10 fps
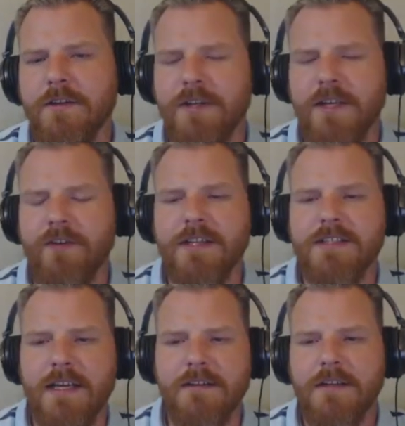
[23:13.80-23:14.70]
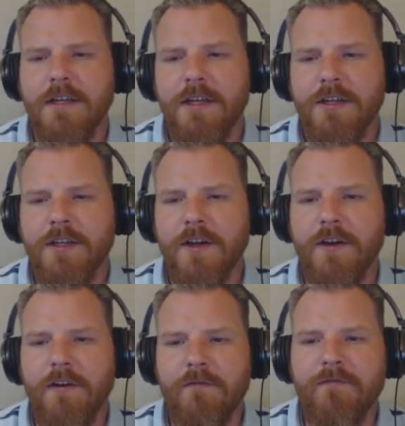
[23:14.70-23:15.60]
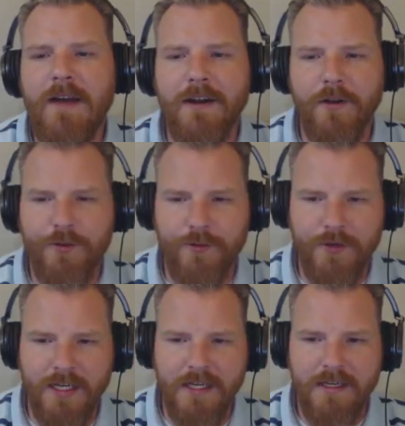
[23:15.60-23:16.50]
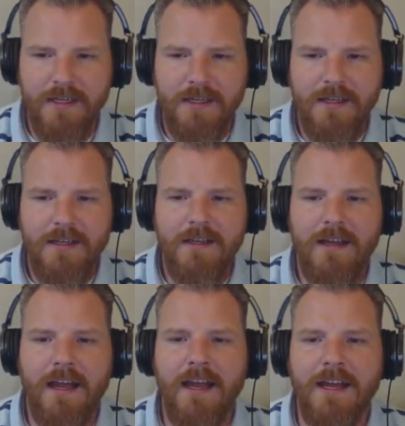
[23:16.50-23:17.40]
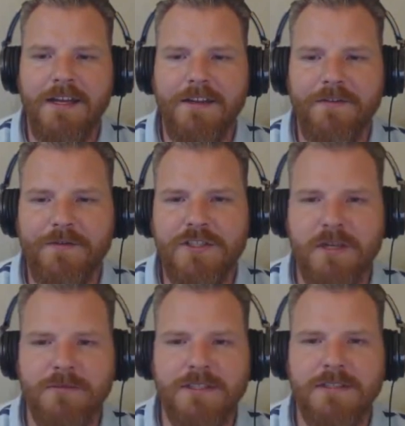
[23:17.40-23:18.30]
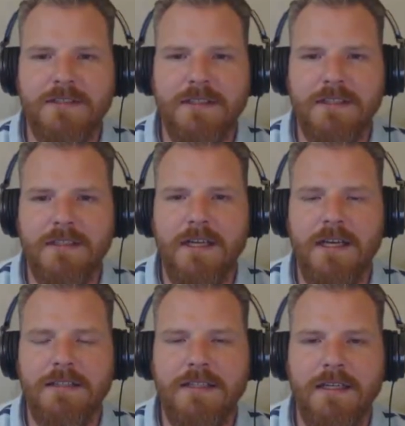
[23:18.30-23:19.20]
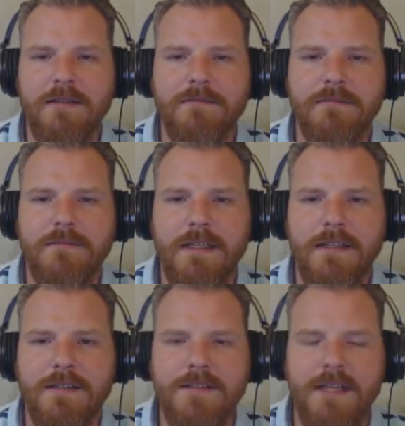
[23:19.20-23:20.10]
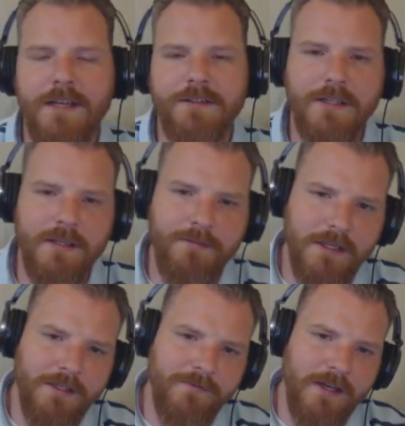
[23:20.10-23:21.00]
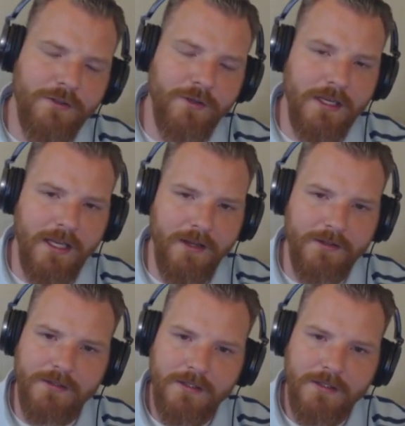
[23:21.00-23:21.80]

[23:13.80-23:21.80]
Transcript: it gets down to final three, and for some reason Tim and Cassandra end up there in the final two together,